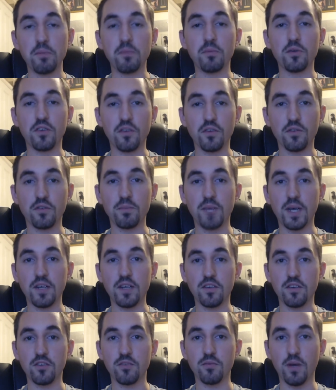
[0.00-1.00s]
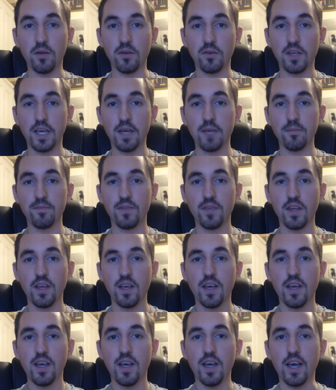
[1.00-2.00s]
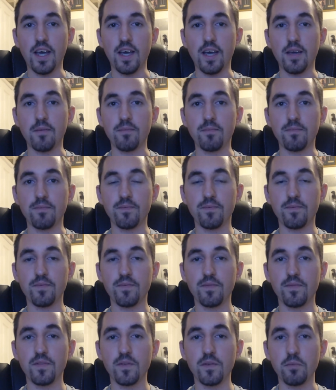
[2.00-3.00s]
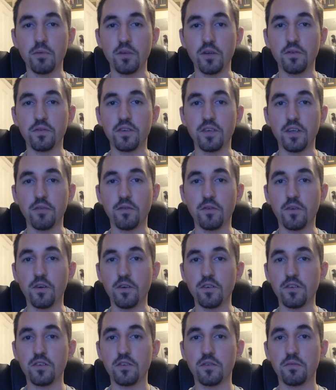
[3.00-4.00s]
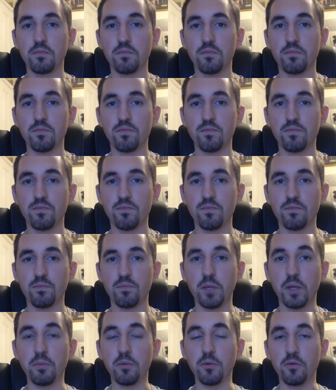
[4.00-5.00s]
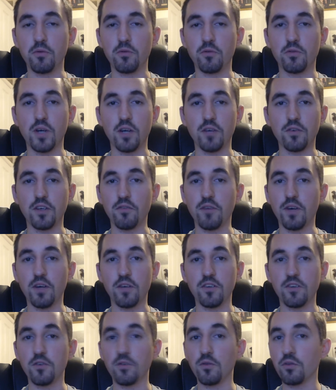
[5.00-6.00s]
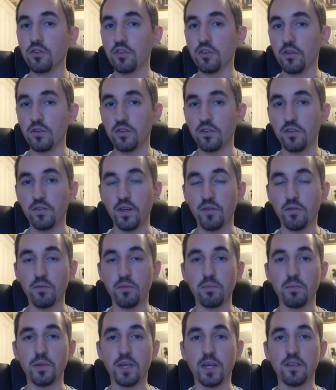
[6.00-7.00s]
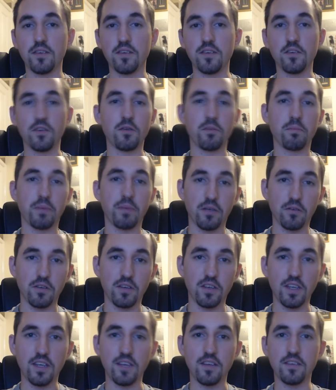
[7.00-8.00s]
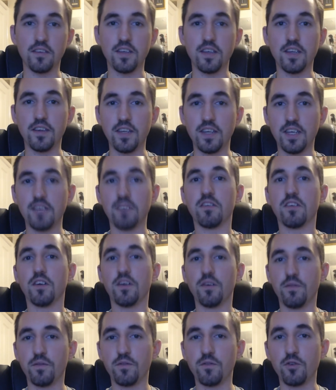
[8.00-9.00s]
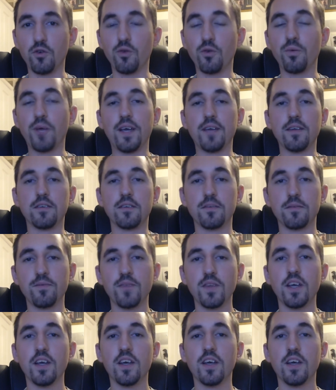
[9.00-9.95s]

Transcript: members of Spectre surrounding it, but obviously we've got people crowding around in all sorts of different places on the balconies and in the kind of doorways,